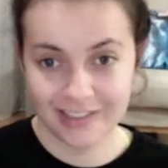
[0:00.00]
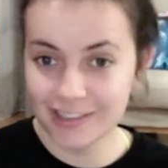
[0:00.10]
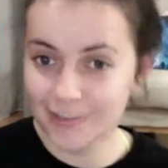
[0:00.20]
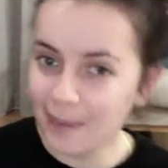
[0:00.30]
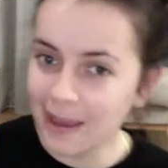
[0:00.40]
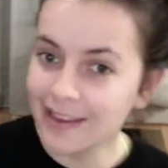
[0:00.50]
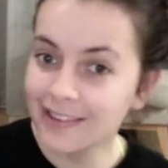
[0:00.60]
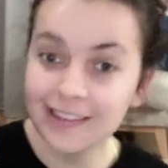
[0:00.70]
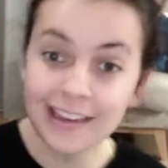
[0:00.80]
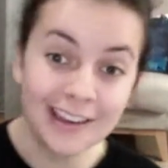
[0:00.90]
debates,
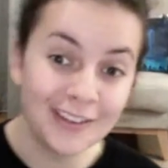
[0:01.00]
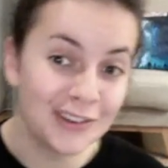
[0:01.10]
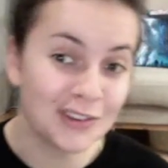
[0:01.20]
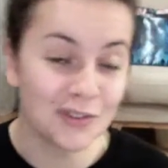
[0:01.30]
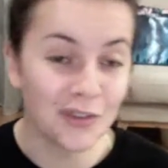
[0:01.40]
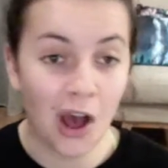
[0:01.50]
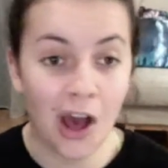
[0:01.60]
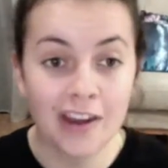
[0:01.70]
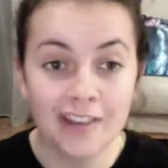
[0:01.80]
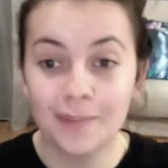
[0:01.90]
interviews with
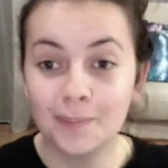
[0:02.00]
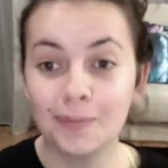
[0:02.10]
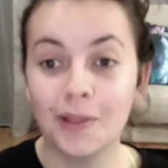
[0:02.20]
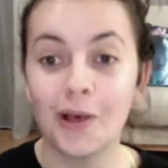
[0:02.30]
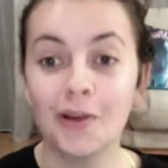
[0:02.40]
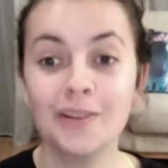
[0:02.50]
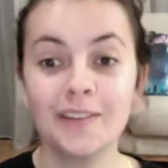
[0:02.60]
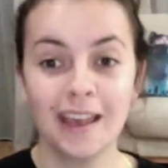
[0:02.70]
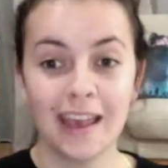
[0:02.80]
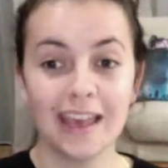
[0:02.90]
artists, blogs,
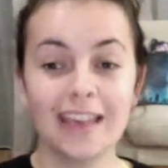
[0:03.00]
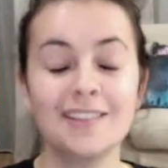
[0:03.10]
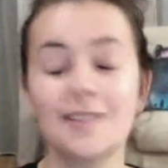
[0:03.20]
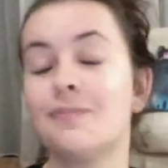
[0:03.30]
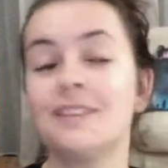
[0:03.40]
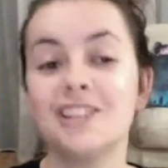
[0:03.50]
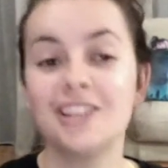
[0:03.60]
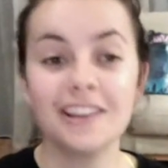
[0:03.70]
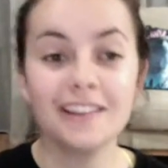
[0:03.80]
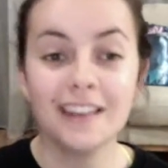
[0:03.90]

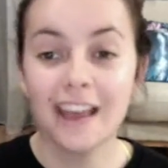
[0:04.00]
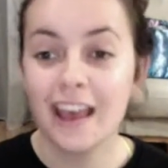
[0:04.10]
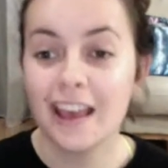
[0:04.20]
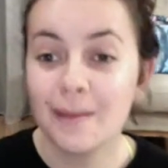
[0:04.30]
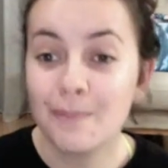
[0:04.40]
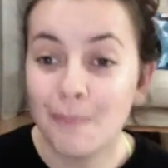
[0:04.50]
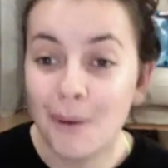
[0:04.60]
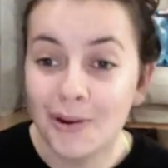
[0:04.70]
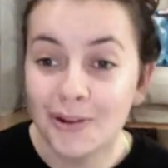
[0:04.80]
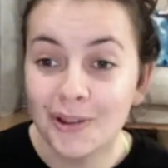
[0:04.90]
exhibitions,
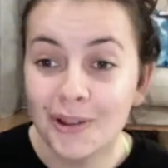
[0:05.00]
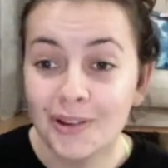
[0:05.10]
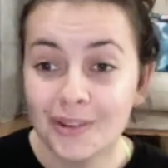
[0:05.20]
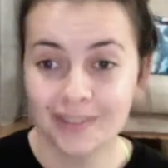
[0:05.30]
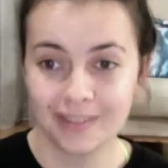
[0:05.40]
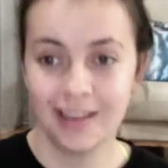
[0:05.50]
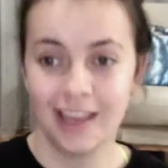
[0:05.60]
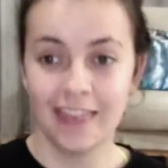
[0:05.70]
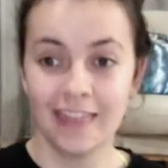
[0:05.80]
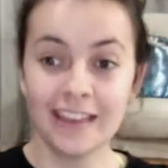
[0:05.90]
monologues.
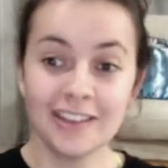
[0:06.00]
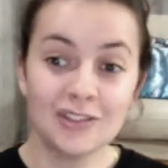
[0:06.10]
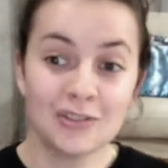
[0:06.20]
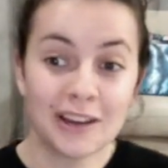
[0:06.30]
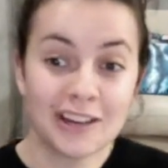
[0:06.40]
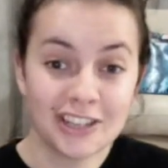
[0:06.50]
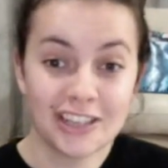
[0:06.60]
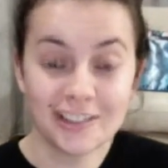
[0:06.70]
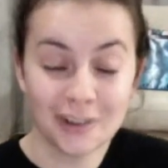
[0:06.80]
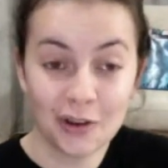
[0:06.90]
These
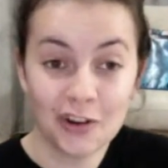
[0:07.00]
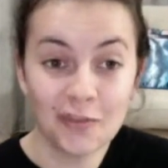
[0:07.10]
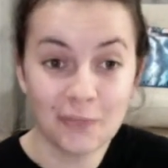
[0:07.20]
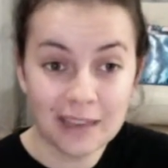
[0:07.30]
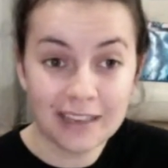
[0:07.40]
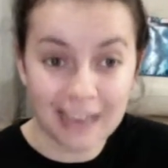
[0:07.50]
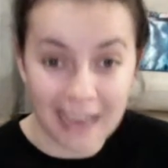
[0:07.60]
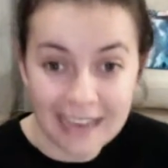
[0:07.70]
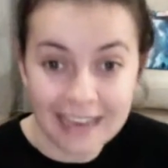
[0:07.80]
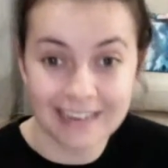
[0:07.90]
strategies could have been
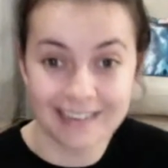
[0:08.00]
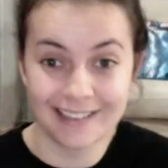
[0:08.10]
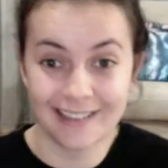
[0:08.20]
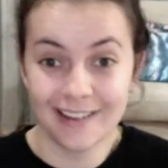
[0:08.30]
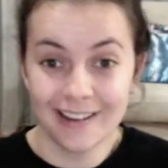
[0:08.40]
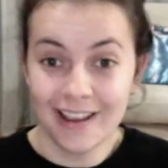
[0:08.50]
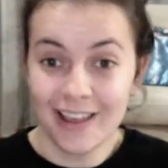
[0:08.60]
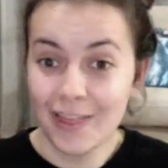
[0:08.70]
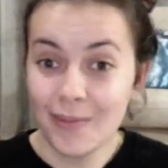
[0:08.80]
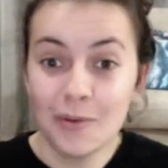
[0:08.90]
catered to
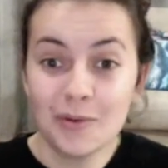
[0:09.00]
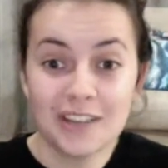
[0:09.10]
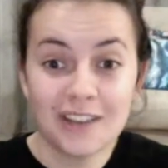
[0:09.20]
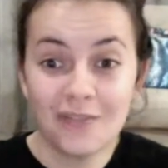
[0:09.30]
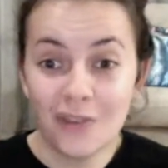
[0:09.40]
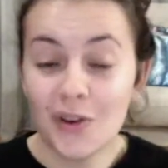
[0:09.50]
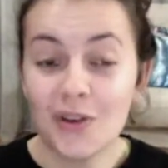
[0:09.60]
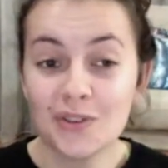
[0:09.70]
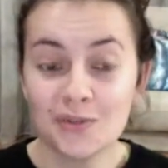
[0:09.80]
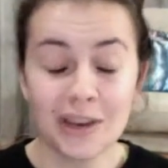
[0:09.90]
the more
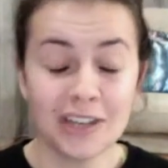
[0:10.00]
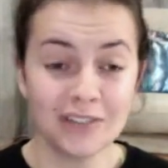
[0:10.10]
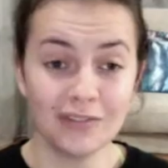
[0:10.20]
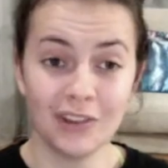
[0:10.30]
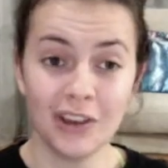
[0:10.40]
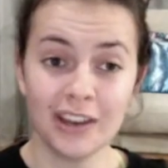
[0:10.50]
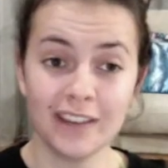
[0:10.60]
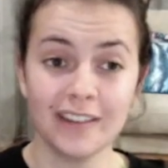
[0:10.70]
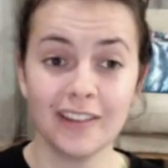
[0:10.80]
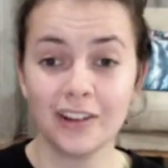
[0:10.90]
diverse range of learners
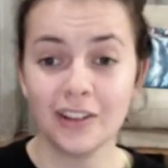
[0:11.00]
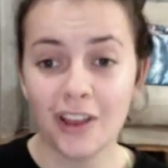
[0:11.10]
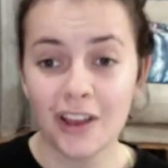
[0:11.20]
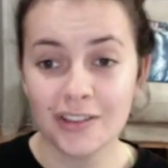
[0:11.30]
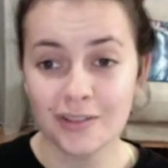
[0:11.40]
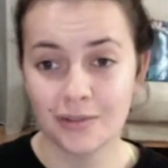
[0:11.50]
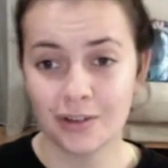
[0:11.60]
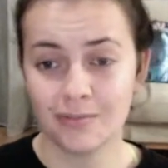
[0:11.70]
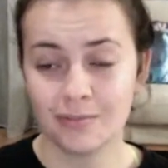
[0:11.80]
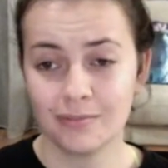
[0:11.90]
in the classroom,